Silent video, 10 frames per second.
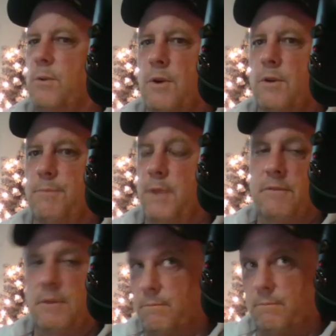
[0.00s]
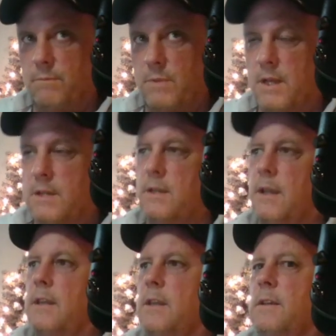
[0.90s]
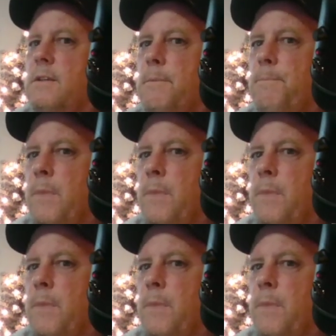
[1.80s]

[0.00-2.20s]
or even things like this,